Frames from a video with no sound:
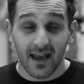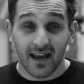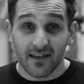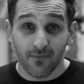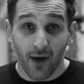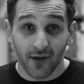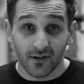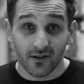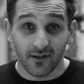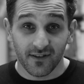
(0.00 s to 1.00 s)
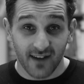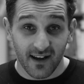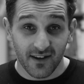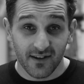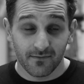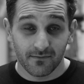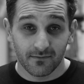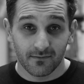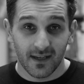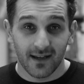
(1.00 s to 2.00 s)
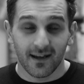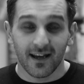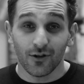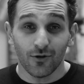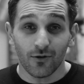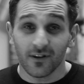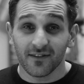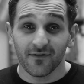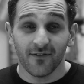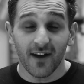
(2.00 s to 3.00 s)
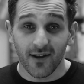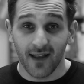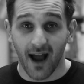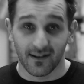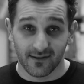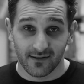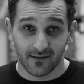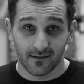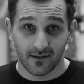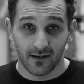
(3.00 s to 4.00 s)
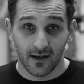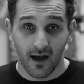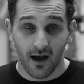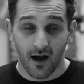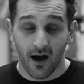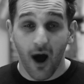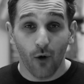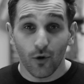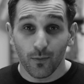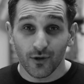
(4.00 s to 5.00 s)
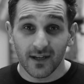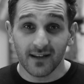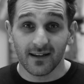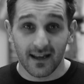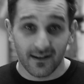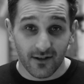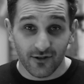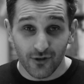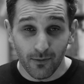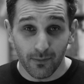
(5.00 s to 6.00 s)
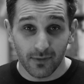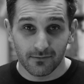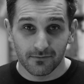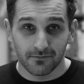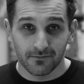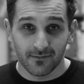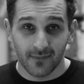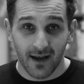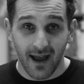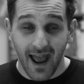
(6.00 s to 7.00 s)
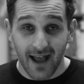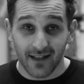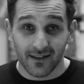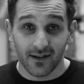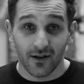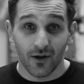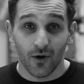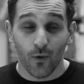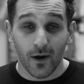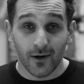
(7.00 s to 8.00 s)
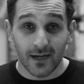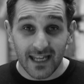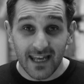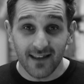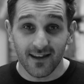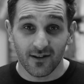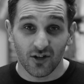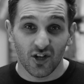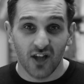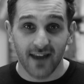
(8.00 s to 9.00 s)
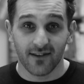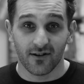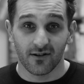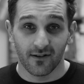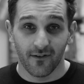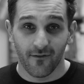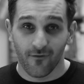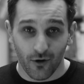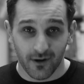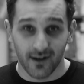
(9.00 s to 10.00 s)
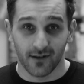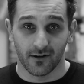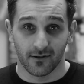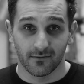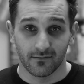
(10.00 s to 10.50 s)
His mother said, "It looks very nice. I will put it in the soup and we will eat it later for dinner."